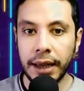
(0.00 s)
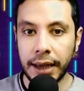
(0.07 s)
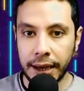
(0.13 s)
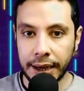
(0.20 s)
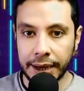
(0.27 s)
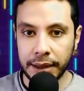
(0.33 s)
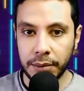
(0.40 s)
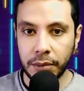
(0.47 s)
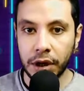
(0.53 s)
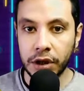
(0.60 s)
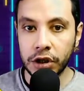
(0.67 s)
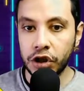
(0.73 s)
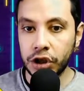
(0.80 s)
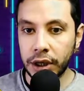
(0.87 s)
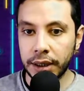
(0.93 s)
and my
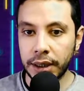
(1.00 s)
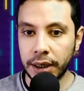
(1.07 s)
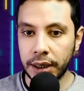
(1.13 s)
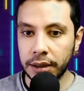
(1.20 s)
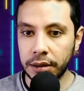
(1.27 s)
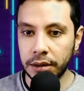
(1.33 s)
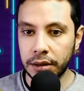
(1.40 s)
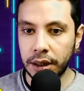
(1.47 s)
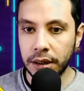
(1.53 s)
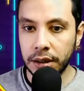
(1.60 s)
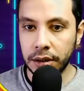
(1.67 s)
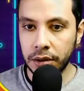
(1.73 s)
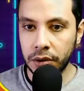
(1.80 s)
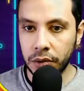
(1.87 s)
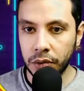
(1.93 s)
check-in
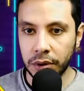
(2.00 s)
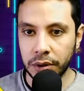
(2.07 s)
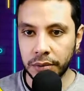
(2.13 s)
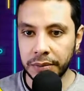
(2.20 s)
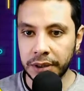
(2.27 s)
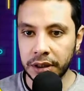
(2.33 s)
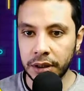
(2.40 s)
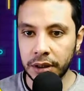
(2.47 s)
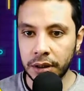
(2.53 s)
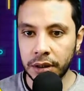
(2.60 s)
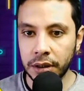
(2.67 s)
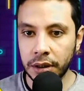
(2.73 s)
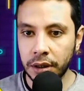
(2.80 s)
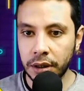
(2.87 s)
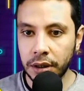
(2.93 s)
date will be
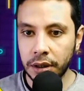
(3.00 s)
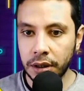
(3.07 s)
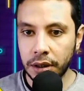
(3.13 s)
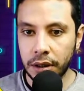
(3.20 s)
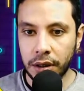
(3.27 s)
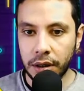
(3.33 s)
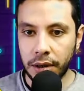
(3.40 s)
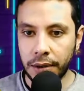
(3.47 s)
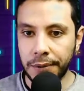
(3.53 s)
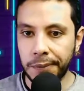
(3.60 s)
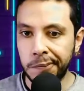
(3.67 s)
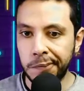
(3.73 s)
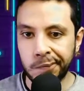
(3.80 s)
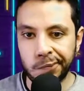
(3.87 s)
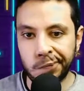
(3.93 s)

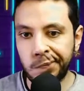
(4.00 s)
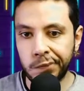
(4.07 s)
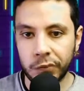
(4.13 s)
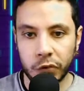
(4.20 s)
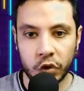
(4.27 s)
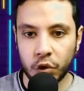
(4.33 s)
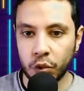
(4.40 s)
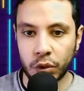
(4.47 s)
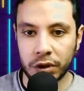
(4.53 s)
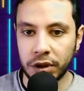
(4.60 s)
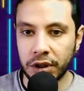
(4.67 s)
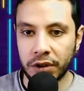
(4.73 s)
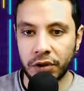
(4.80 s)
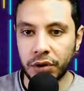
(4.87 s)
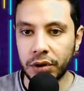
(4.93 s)

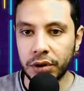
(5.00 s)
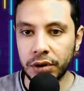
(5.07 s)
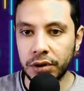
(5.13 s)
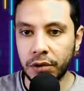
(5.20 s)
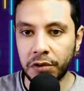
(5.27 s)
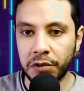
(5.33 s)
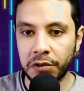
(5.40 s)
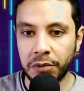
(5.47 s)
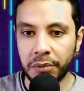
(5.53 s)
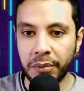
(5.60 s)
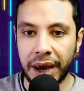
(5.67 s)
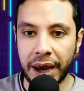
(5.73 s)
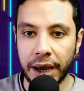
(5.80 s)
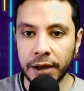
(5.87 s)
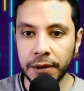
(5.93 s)
23rd of
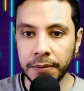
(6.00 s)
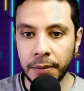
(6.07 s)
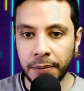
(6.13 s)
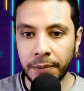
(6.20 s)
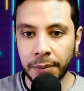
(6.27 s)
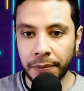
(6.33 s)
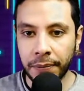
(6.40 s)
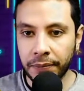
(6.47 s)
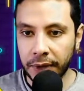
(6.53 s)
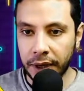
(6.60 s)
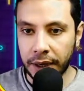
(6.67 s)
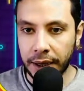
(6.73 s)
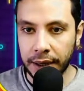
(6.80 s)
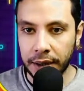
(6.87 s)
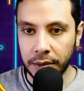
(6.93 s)
May,
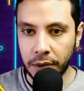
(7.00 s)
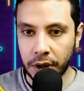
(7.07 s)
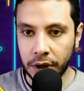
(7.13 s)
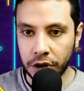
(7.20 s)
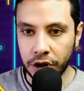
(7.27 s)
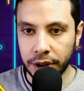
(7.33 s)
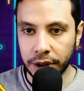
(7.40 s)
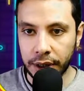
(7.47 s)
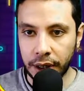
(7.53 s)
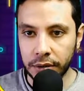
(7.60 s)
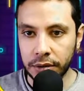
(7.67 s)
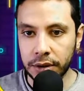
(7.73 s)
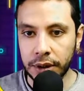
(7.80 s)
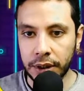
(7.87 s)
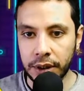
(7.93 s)
and my
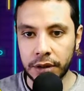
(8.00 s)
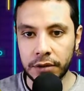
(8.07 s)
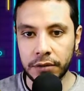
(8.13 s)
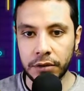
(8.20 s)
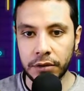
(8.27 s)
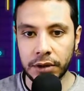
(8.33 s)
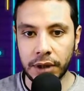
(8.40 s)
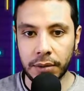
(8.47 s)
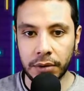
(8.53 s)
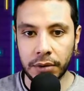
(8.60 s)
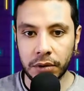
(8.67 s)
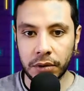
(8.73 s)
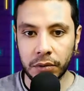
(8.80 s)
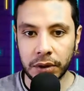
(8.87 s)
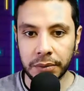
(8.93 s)
check-out date, for
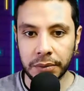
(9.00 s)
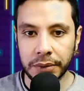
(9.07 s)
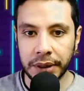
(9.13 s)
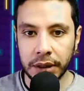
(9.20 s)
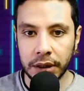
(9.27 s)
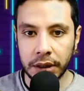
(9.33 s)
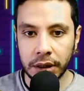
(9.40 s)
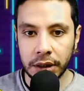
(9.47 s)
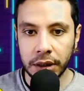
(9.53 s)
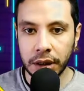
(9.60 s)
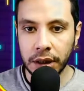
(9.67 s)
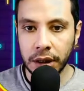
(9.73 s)
example, will be